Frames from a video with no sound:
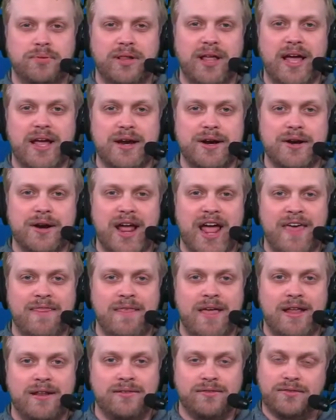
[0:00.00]
player,
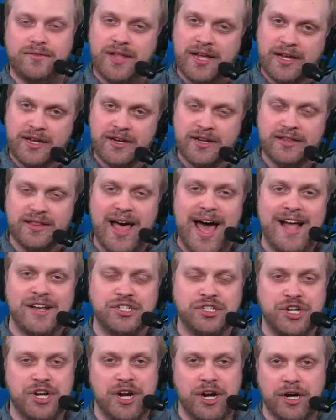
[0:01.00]
and then, like he did
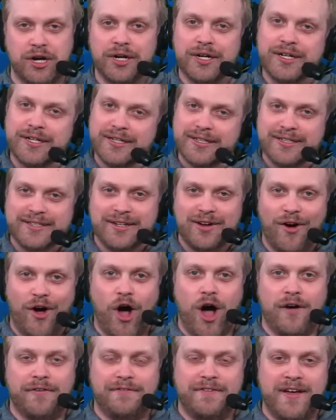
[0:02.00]
last year,
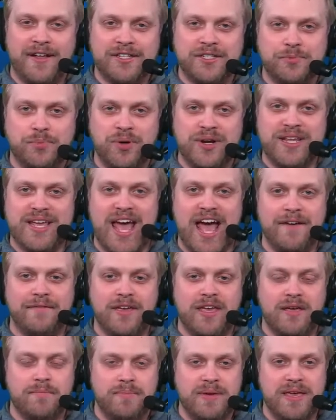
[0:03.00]
offense pretty
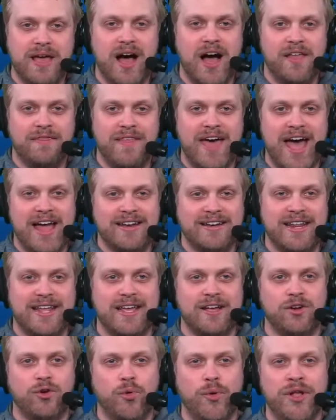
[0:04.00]
heavy beyond that.
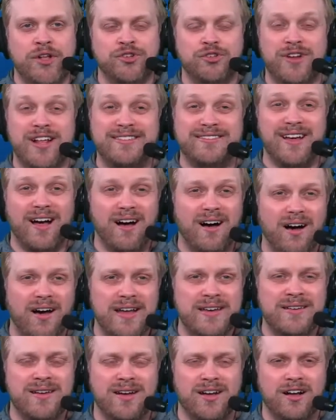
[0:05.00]
Dan Quinn showed a
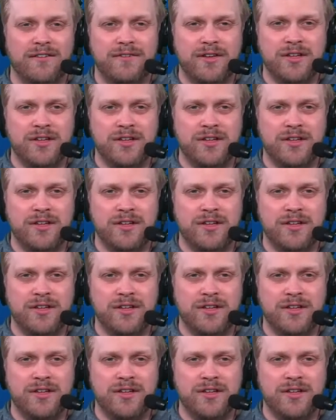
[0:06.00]
ton of